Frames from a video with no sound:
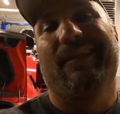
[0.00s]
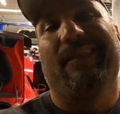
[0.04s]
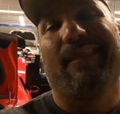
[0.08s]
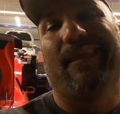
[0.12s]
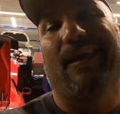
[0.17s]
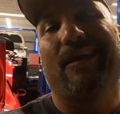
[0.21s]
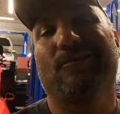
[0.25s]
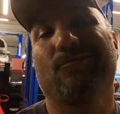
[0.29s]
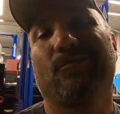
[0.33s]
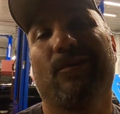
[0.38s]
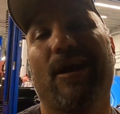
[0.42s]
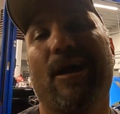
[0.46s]

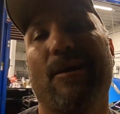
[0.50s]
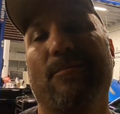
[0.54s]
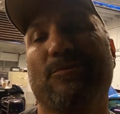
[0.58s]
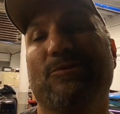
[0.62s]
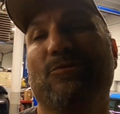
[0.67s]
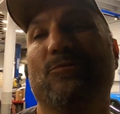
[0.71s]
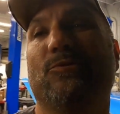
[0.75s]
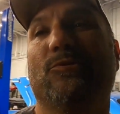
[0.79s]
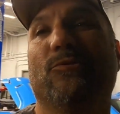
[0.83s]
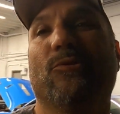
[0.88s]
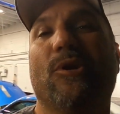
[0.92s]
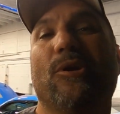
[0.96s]
That's what
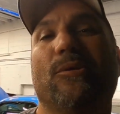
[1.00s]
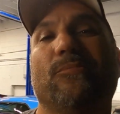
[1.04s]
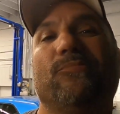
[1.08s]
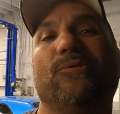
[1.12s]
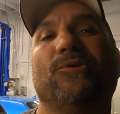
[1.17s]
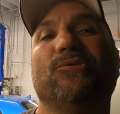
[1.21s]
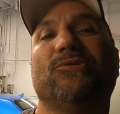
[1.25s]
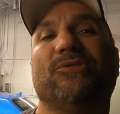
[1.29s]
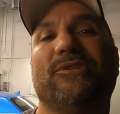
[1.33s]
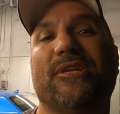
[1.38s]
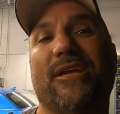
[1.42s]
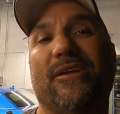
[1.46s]
happens when you run
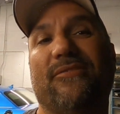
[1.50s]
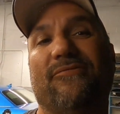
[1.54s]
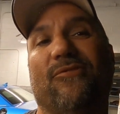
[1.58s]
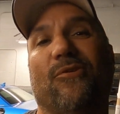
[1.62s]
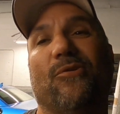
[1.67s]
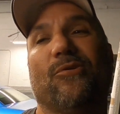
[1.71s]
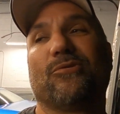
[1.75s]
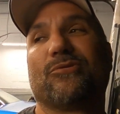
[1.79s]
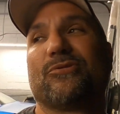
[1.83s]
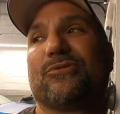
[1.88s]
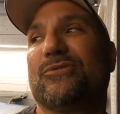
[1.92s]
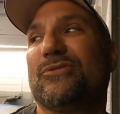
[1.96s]
Boostain,
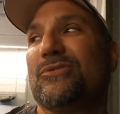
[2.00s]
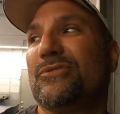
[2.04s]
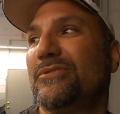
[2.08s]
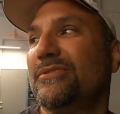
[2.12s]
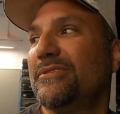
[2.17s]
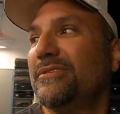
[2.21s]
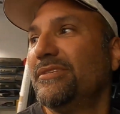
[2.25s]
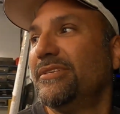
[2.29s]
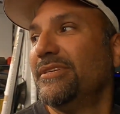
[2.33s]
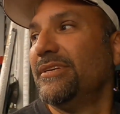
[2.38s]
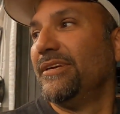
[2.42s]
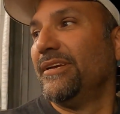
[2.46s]
folks.
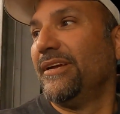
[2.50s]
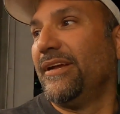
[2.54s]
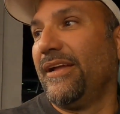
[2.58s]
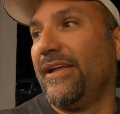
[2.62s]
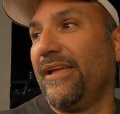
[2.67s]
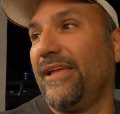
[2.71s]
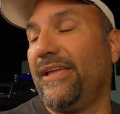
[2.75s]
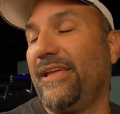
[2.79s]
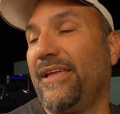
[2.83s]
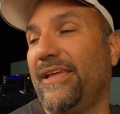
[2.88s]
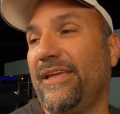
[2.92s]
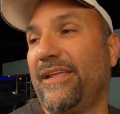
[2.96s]

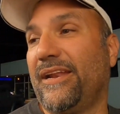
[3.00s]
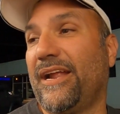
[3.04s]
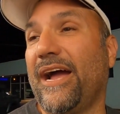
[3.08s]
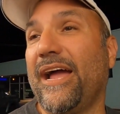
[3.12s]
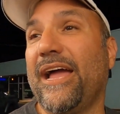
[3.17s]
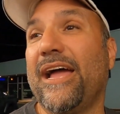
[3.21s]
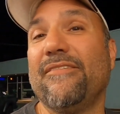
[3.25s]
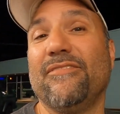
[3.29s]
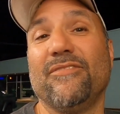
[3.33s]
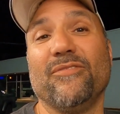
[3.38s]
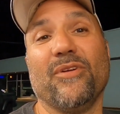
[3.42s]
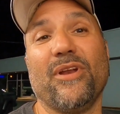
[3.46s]
And I
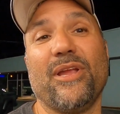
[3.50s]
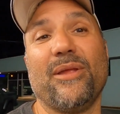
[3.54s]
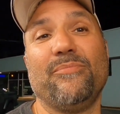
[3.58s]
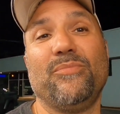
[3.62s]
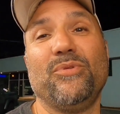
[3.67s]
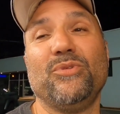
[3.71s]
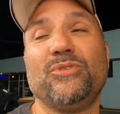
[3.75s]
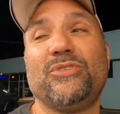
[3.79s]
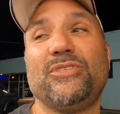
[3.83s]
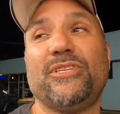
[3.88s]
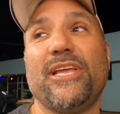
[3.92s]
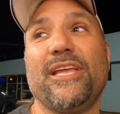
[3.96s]
haven't ran
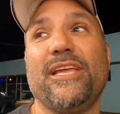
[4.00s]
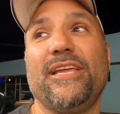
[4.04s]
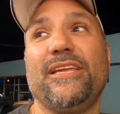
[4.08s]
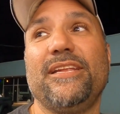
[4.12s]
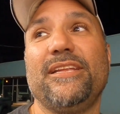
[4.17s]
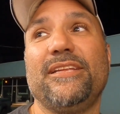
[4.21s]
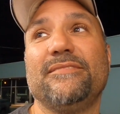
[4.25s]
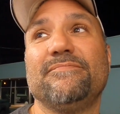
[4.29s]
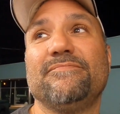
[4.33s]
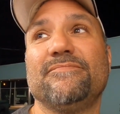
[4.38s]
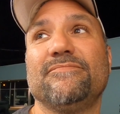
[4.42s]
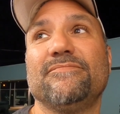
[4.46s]

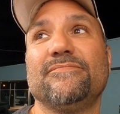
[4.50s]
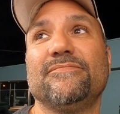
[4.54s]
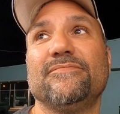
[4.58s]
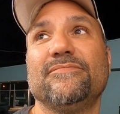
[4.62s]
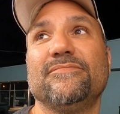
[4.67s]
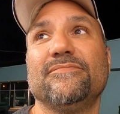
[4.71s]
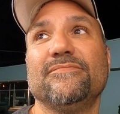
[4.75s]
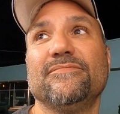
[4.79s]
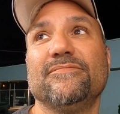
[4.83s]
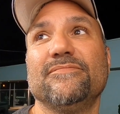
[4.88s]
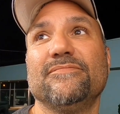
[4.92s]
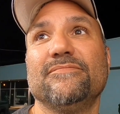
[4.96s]
Boostain
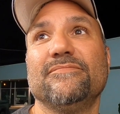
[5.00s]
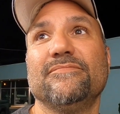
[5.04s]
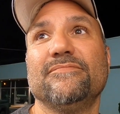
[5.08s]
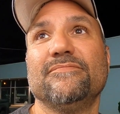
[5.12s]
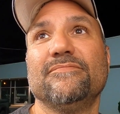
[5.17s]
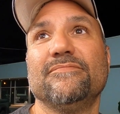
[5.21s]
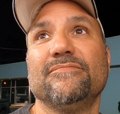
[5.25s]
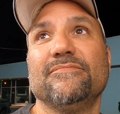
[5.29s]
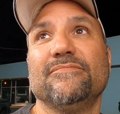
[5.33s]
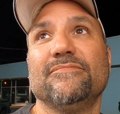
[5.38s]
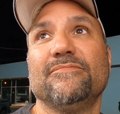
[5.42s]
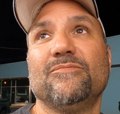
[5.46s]

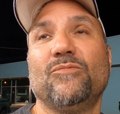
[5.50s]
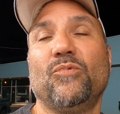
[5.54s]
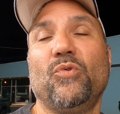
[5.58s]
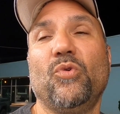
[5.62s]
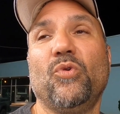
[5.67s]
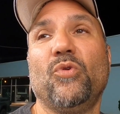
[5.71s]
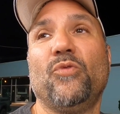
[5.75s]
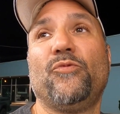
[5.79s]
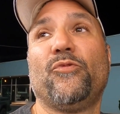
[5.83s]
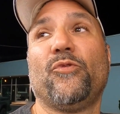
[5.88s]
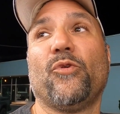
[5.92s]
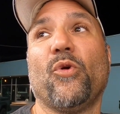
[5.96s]

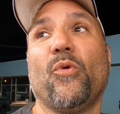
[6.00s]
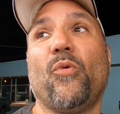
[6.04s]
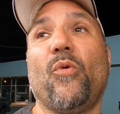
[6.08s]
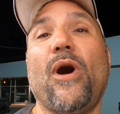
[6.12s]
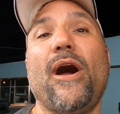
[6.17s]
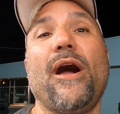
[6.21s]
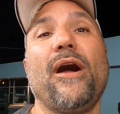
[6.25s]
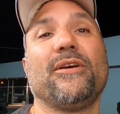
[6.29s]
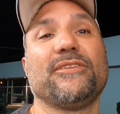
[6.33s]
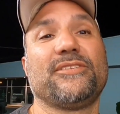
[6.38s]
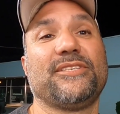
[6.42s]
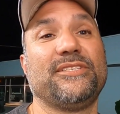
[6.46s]
for a
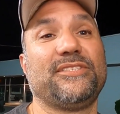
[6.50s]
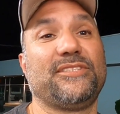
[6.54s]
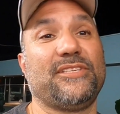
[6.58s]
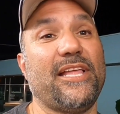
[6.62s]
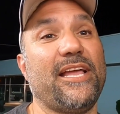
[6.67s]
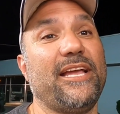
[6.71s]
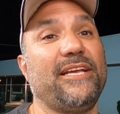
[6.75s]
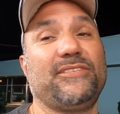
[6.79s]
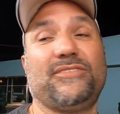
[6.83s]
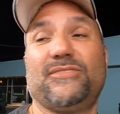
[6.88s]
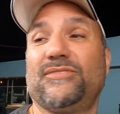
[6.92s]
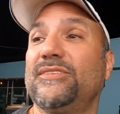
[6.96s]
while. Since
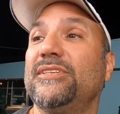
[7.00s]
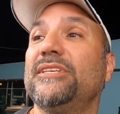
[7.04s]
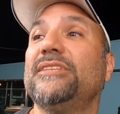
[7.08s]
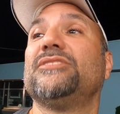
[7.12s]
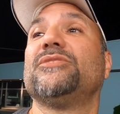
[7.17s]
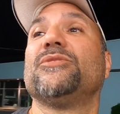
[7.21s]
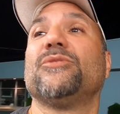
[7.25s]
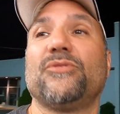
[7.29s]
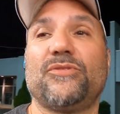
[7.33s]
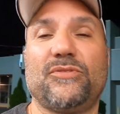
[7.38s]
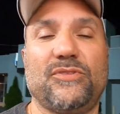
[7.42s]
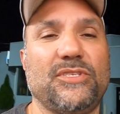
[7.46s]

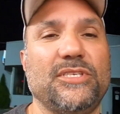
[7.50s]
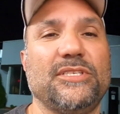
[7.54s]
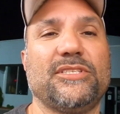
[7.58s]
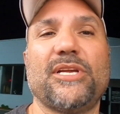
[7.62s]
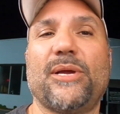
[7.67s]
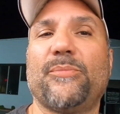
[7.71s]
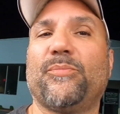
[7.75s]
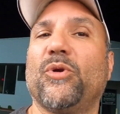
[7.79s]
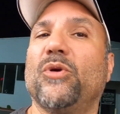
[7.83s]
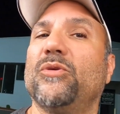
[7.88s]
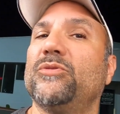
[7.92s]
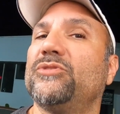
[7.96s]

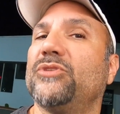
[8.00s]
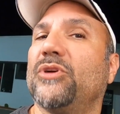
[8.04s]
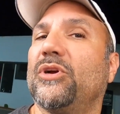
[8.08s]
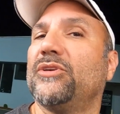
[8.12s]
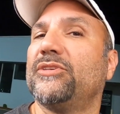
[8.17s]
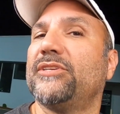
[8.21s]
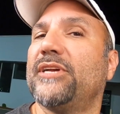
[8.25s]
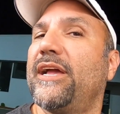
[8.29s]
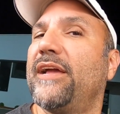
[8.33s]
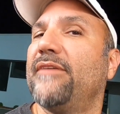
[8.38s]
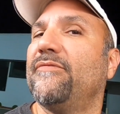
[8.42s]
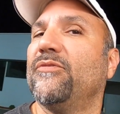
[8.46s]
I Pro
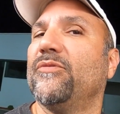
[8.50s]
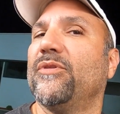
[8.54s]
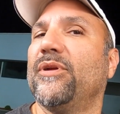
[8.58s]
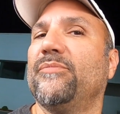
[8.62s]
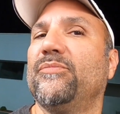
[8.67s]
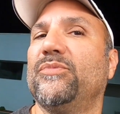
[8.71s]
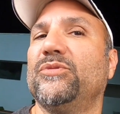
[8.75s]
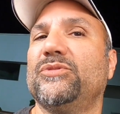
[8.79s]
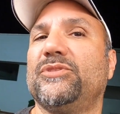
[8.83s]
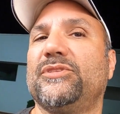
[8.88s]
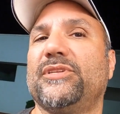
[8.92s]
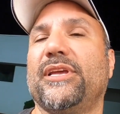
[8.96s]
Charged, I haven't
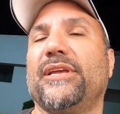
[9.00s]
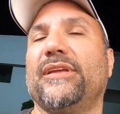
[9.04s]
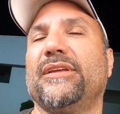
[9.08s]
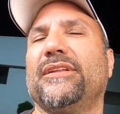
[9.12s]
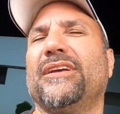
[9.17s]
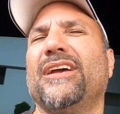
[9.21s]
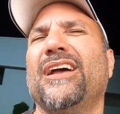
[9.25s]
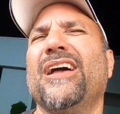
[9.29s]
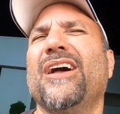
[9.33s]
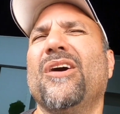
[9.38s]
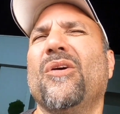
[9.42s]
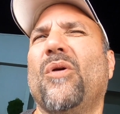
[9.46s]
run Boostain.
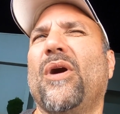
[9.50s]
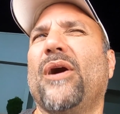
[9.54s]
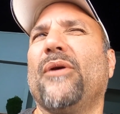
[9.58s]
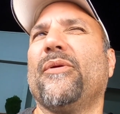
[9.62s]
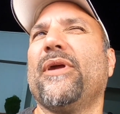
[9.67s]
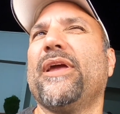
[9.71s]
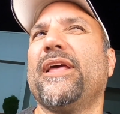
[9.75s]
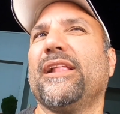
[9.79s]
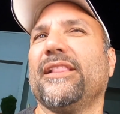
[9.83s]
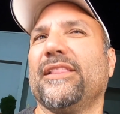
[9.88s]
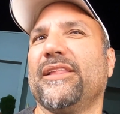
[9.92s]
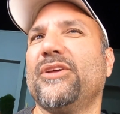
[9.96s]
Well, I
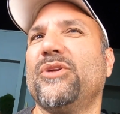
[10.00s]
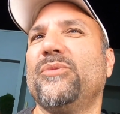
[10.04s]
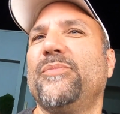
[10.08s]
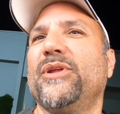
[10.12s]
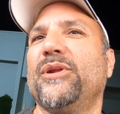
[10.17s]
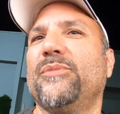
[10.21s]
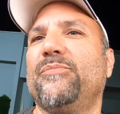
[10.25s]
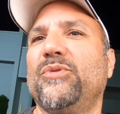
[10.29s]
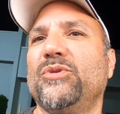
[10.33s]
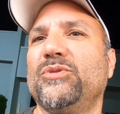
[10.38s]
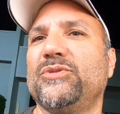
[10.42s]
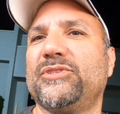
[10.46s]
ran a little
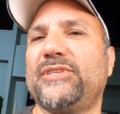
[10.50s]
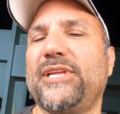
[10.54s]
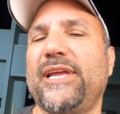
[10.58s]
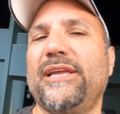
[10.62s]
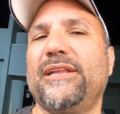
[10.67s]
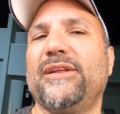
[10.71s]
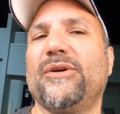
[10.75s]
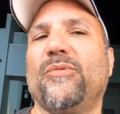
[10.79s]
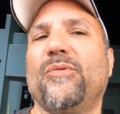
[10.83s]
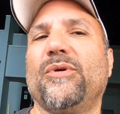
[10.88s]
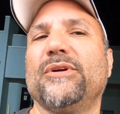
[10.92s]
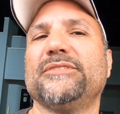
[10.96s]
bit of
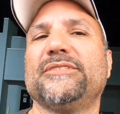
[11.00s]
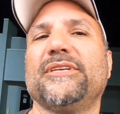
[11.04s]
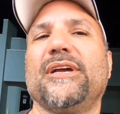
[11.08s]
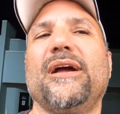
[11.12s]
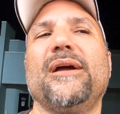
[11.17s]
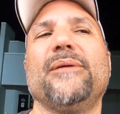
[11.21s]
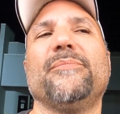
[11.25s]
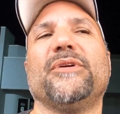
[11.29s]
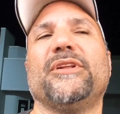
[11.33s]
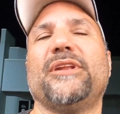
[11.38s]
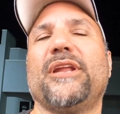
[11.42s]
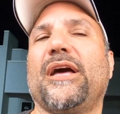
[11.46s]
Boostain at one
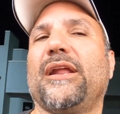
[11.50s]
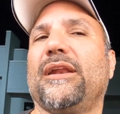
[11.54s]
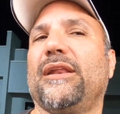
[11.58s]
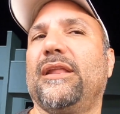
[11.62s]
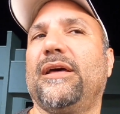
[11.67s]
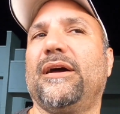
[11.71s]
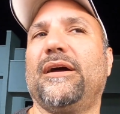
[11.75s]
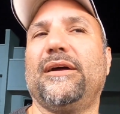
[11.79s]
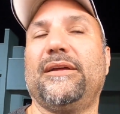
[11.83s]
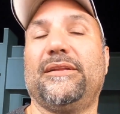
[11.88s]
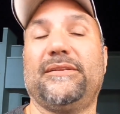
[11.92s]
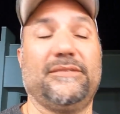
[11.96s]
time, but not a
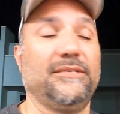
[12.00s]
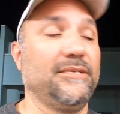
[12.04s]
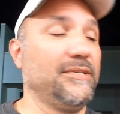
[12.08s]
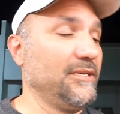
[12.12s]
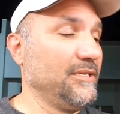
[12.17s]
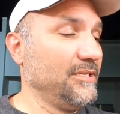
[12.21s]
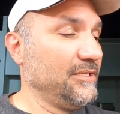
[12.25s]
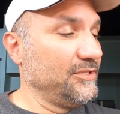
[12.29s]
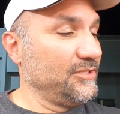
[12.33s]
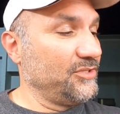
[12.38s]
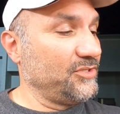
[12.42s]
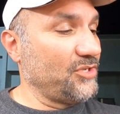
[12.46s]
lot.
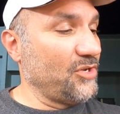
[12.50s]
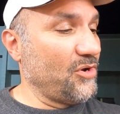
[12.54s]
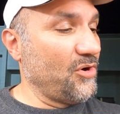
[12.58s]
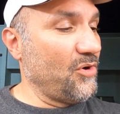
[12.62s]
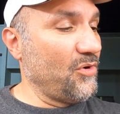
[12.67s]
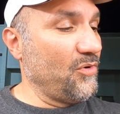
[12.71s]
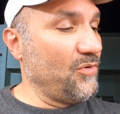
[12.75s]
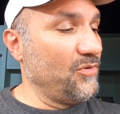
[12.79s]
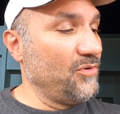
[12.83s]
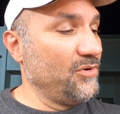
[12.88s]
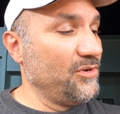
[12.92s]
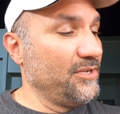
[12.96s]

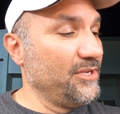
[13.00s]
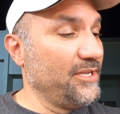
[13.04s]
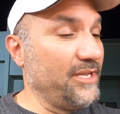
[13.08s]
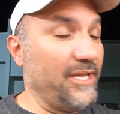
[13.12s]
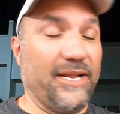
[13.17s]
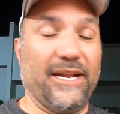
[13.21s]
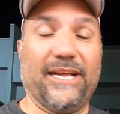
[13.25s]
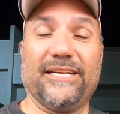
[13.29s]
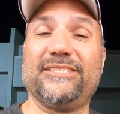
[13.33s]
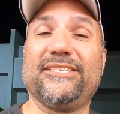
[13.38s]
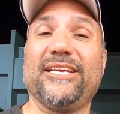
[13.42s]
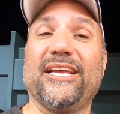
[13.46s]
So,
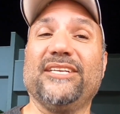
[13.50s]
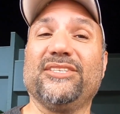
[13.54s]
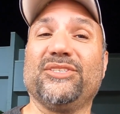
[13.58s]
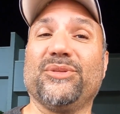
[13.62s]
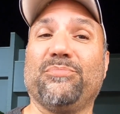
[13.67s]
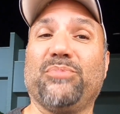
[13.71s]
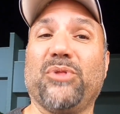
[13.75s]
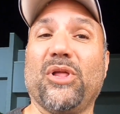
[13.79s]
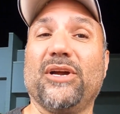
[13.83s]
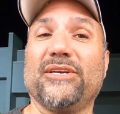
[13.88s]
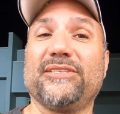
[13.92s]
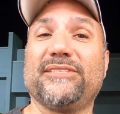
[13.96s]
and I changed the
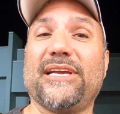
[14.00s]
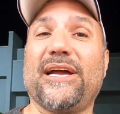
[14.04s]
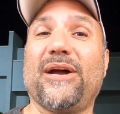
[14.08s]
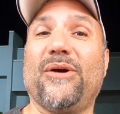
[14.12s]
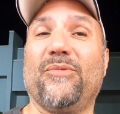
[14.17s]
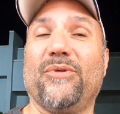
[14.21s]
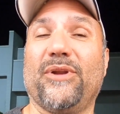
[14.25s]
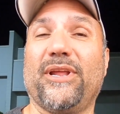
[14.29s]
plugs out